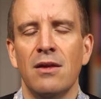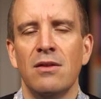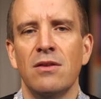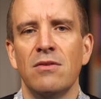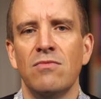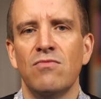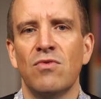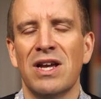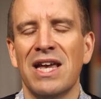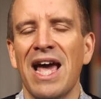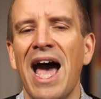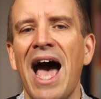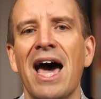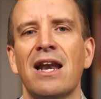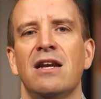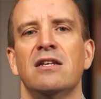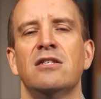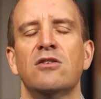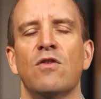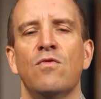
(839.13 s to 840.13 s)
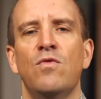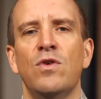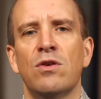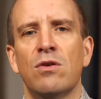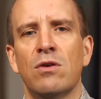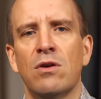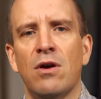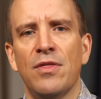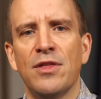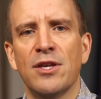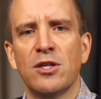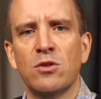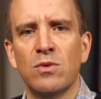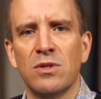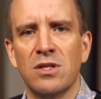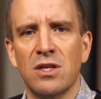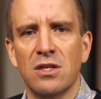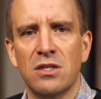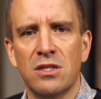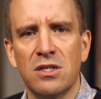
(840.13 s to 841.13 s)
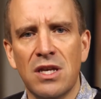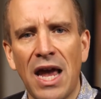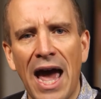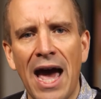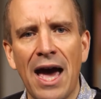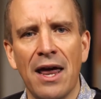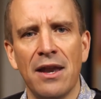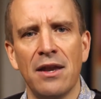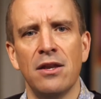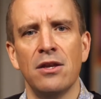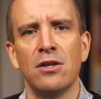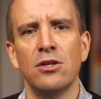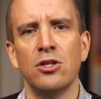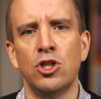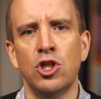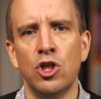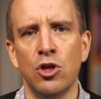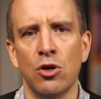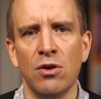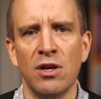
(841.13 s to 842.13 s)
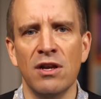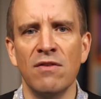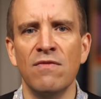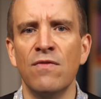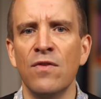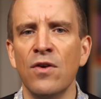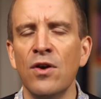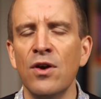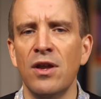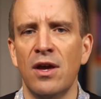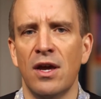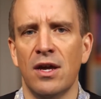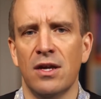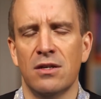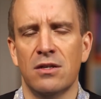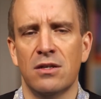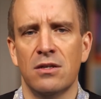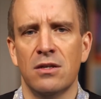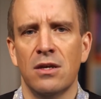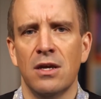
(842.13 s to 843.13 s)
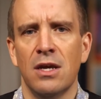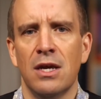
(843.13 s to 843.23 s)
Regardless of whether or not this was a sound jury verdict,